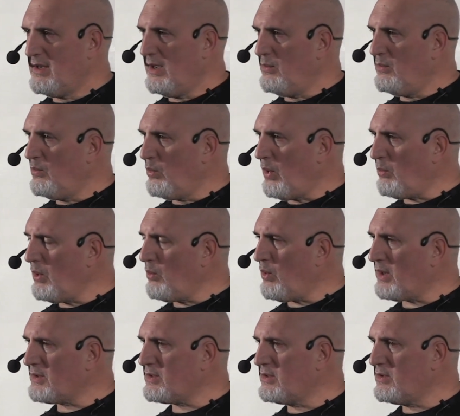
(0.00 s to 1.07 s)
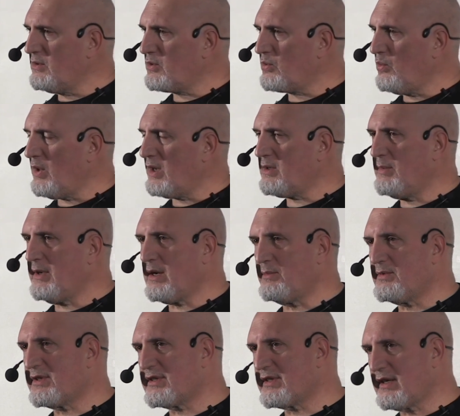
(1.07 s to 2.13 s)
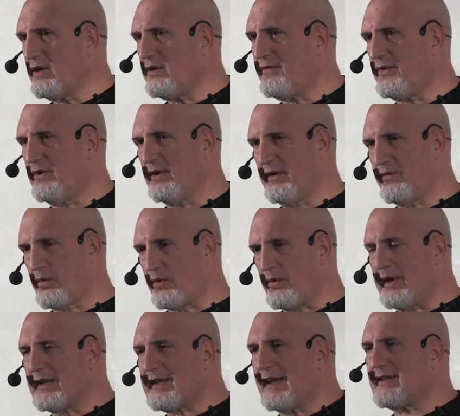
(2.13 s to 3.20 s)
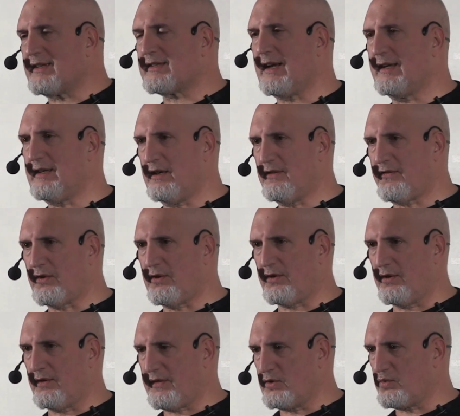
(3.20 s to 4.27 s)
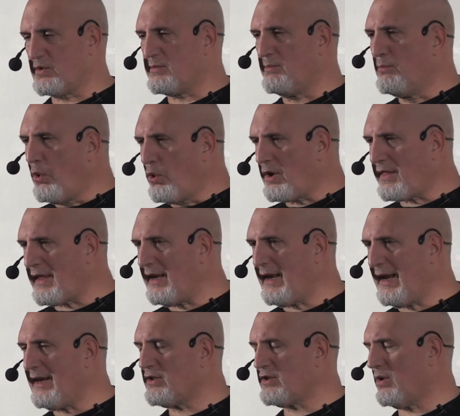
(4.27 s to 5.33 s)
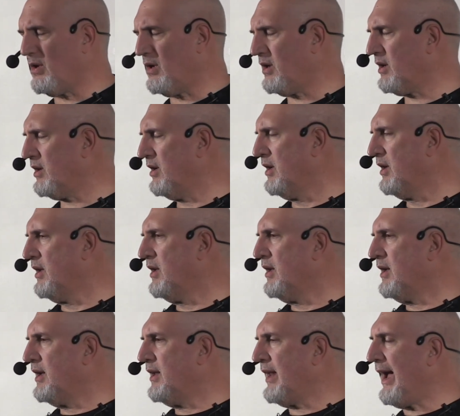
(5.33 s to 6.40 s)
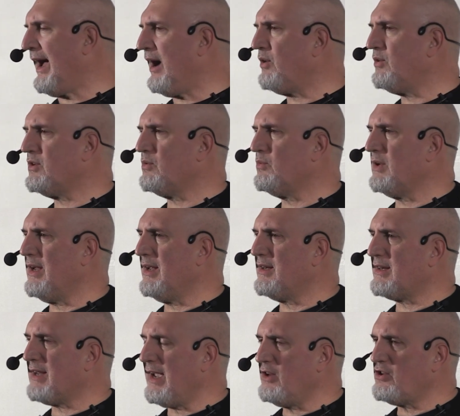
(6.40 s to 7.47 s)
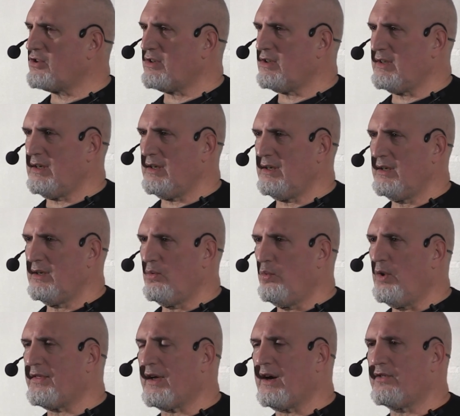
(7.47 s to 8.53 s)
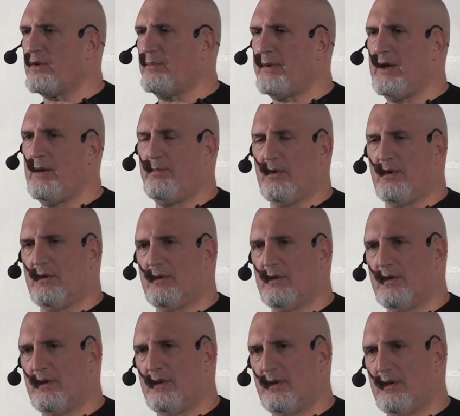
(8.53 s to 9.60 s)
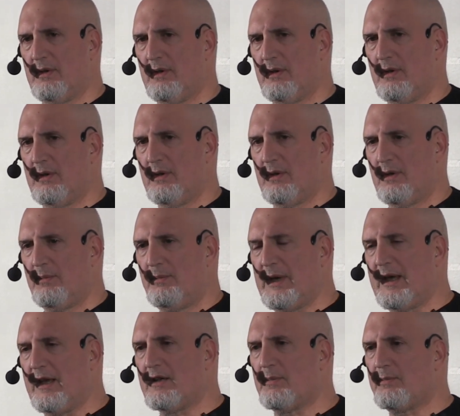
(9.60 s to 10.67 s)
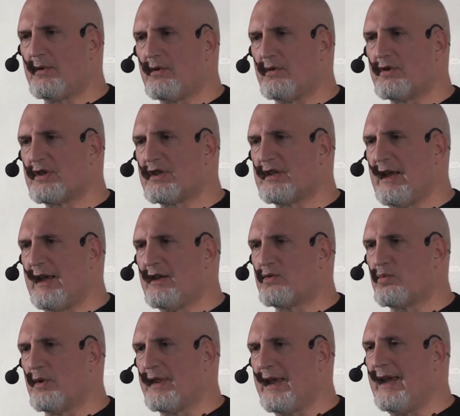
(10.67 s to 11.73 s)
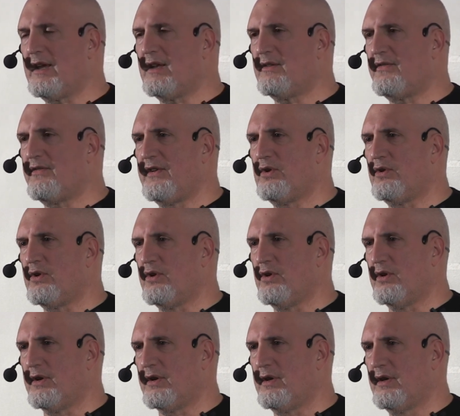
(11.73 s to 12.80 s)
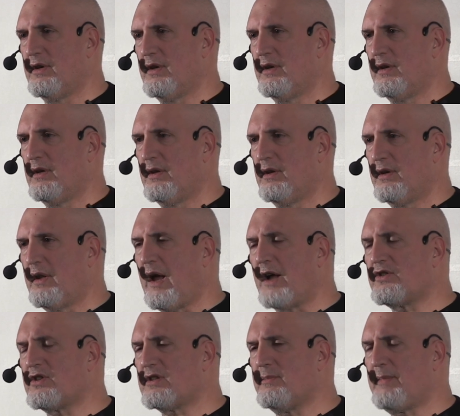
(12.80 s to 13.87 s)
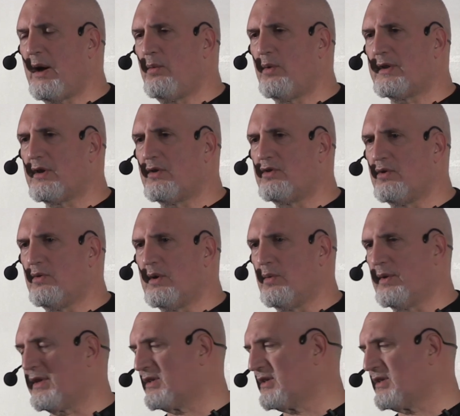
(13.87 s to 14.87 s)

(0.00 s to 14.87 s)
And what we want to do is we want to become skillful, if we're going to take this idea further, if this was more than a talk, in how do we intentionally, with other people, begin to produce states where they can feel good, not just about what they're doing with